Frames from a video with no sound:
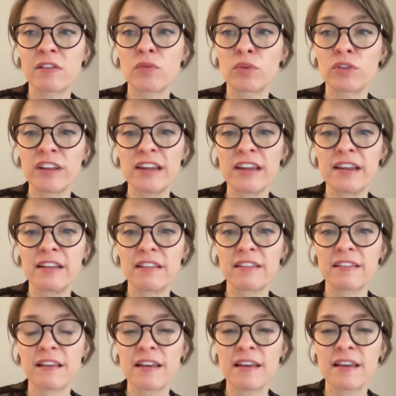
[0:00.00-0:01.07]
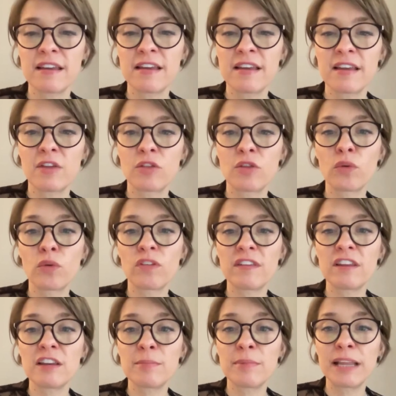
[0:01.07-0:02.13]
and routines. Those
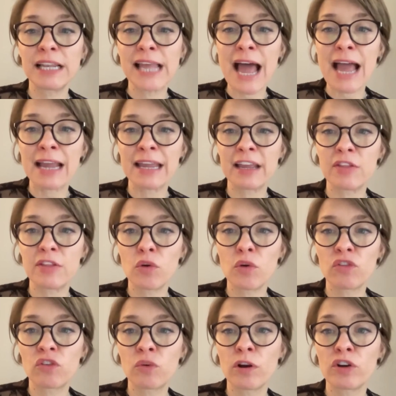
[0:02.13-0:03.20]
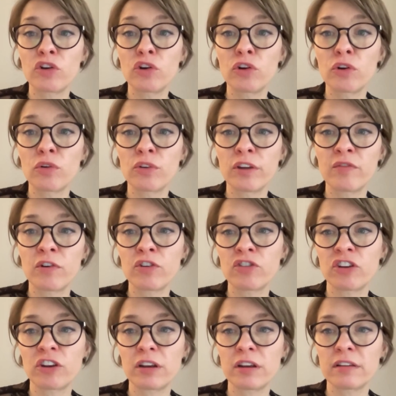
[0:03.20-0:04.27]
seem to be lacking in those who are
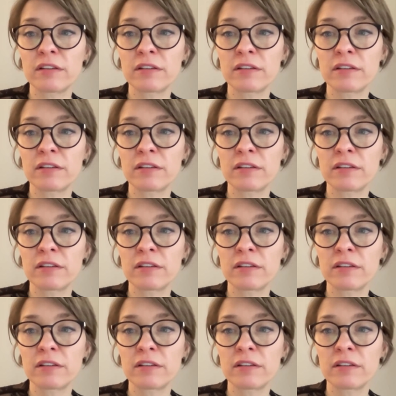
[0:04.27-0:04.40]
neurodivergent.